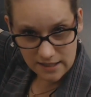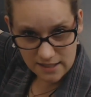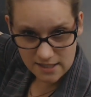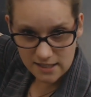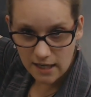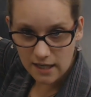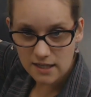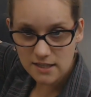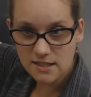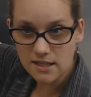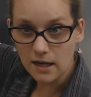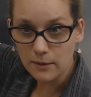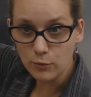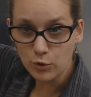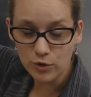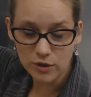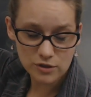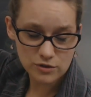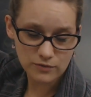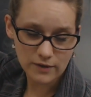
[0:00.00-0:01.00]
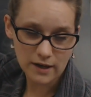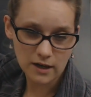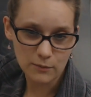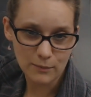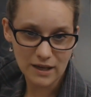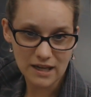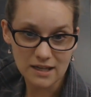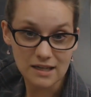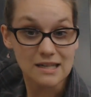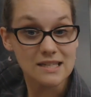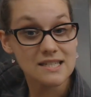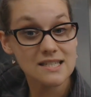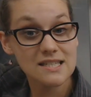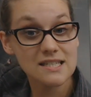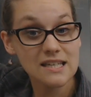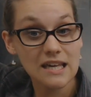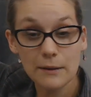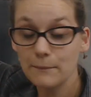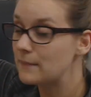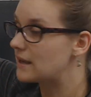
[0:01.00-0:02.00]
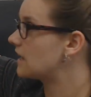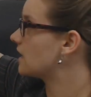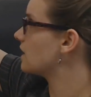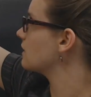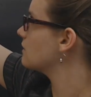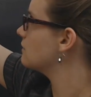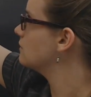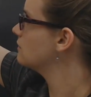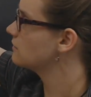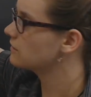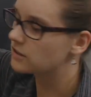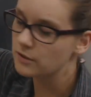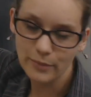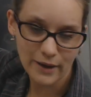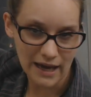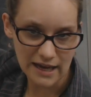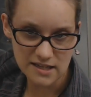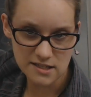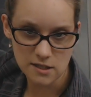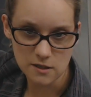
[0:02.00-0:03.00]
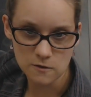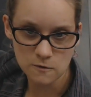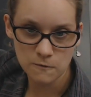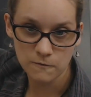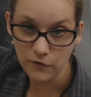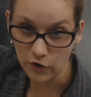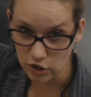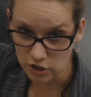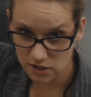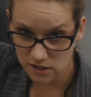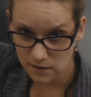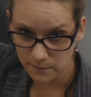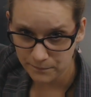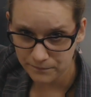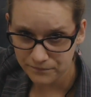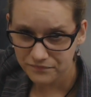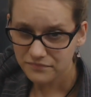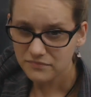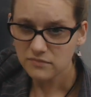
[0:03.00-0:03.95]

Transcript: in this case, I'm going to recommend skimming the passage first.